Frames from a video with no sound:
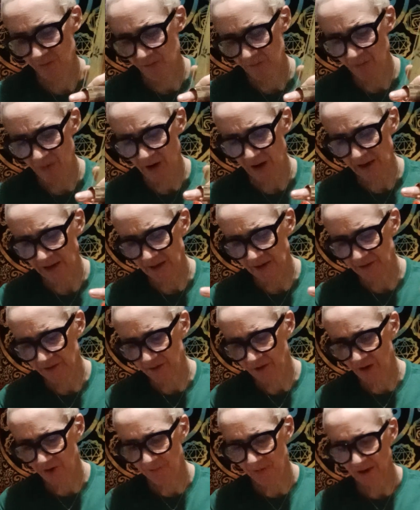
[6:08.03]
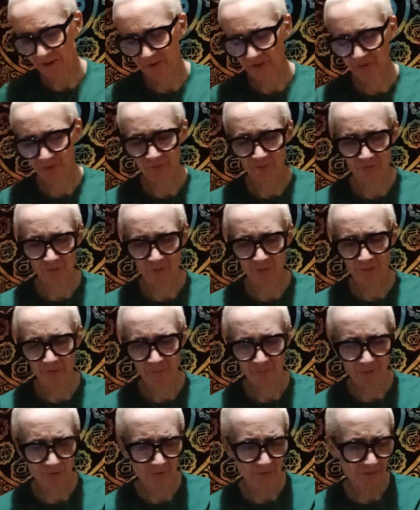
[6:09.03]
I might need to go back to the drawing
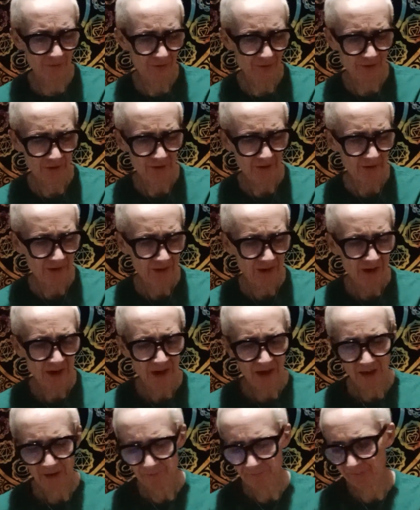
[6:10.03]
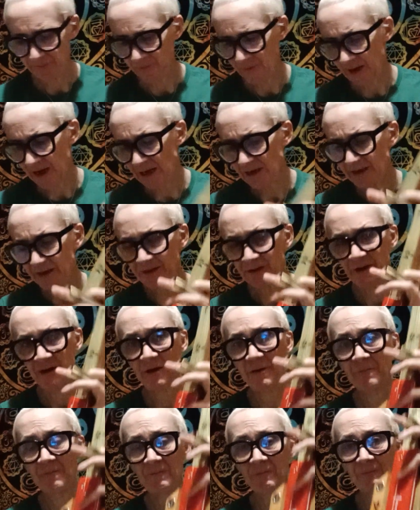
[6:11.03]
board. I added
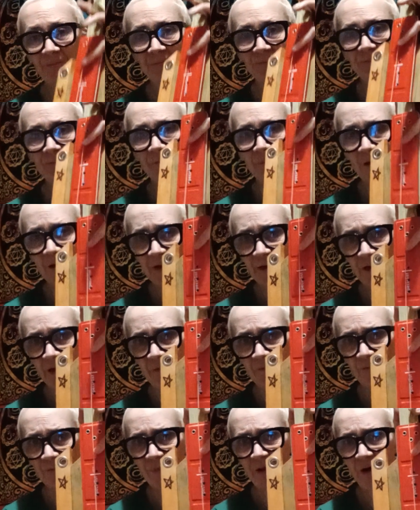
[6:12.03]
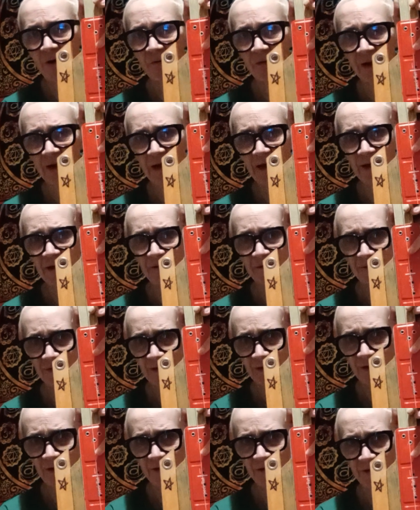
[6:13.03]
a nut and bolt here to
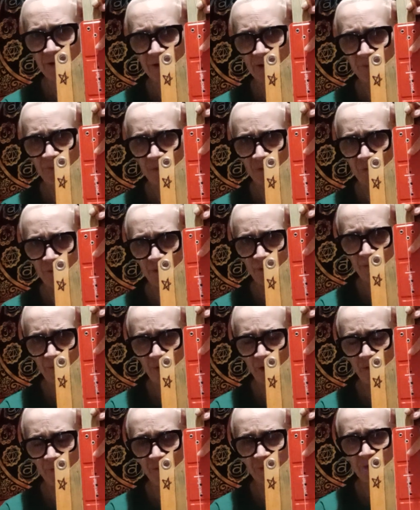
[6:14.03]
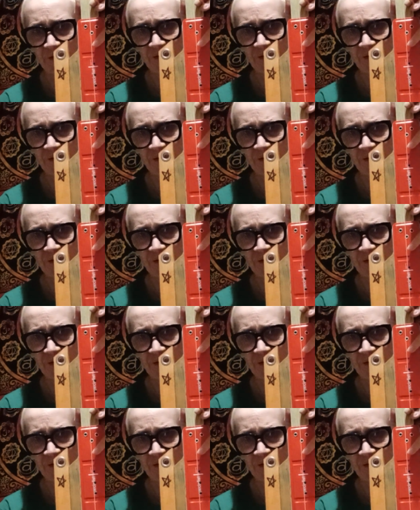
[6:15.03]
kind of support the bottom of the